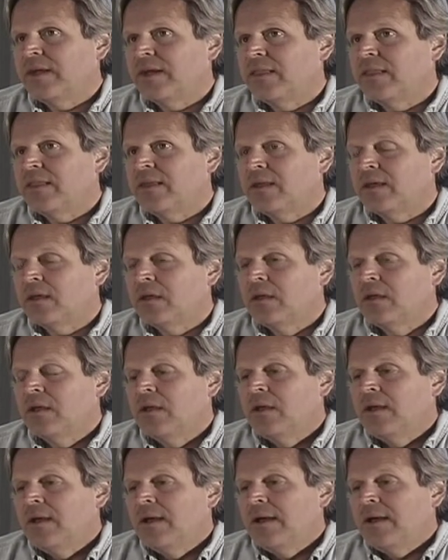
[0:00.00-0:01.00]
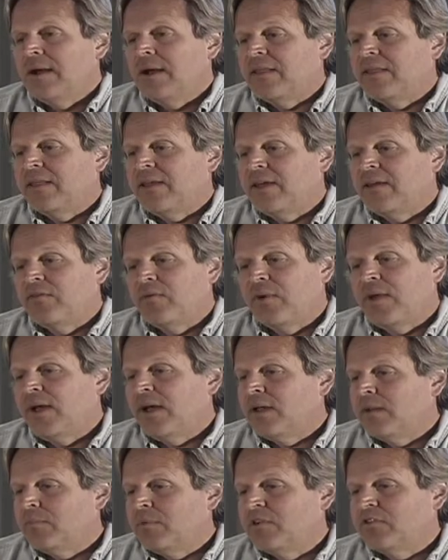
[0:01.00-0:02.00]
I think if we
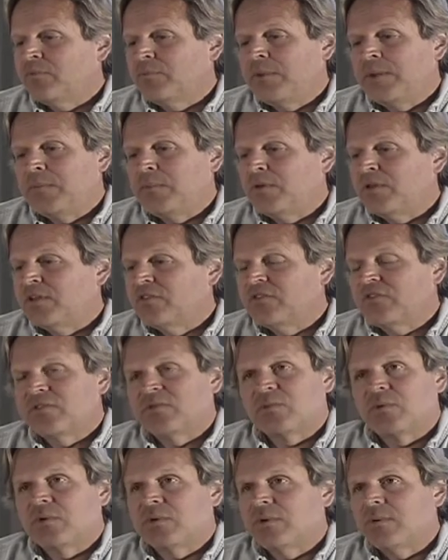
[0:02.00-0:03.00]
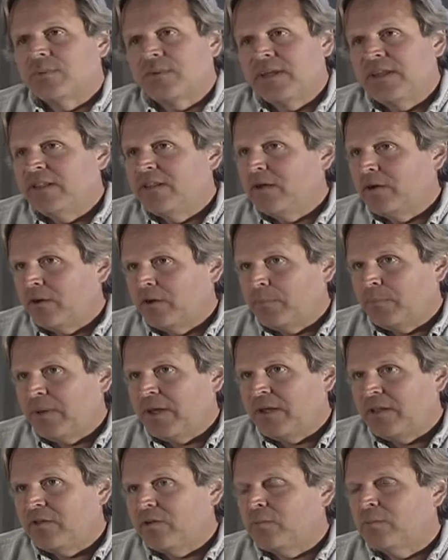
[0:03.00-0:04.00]
got a bunch of people that just were in there to
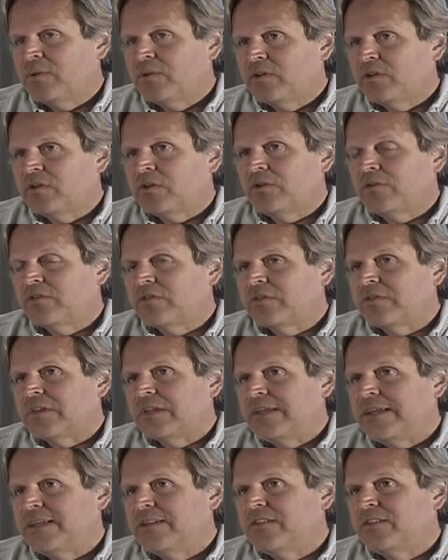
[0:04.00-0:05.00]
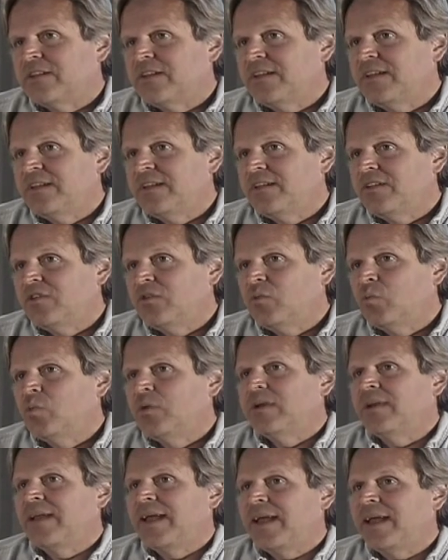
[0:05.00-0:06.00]
pay their bills, you
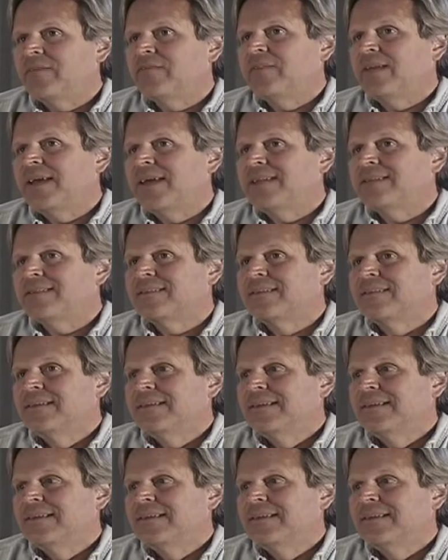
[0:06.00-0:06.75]
wouldn't have that